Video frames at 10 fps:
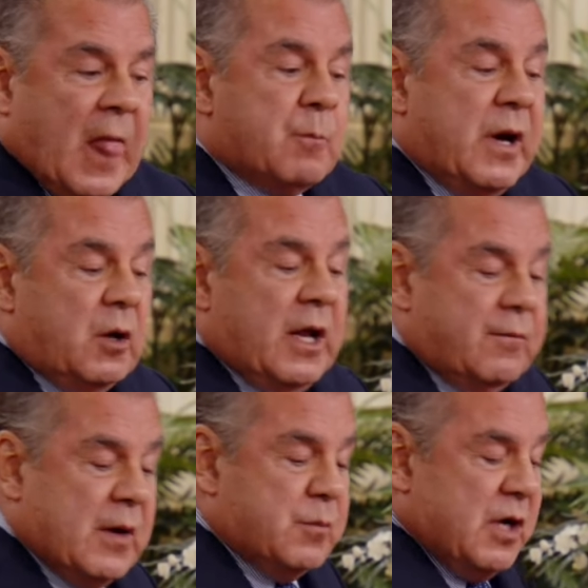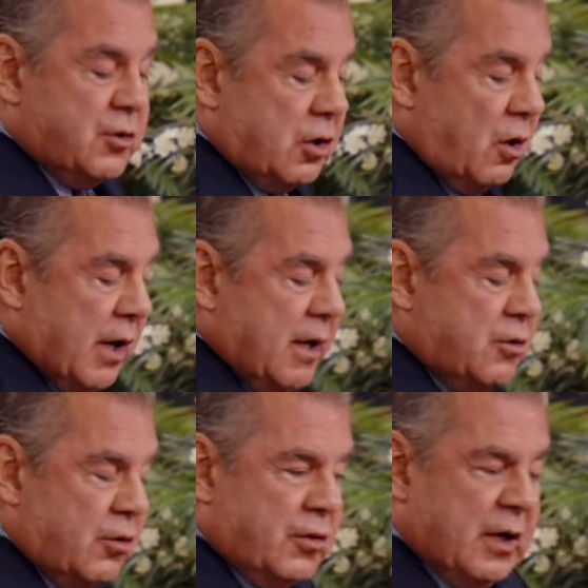But if I'm teaching on
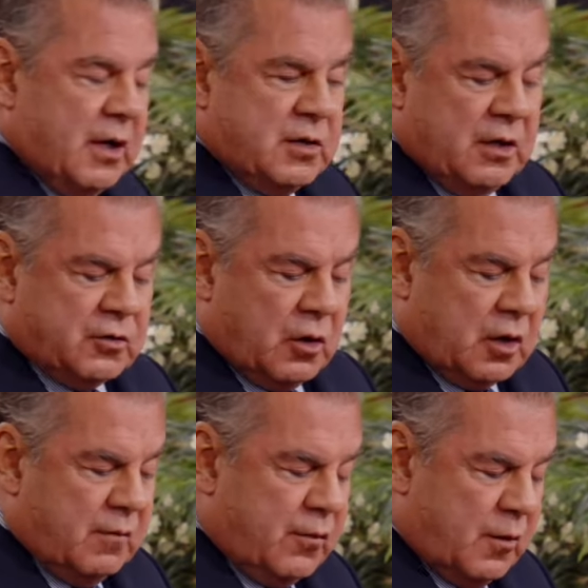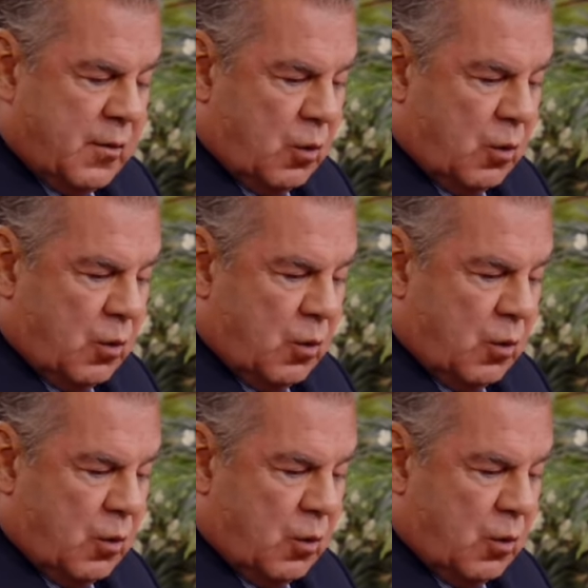angels and he says he's going to confirm the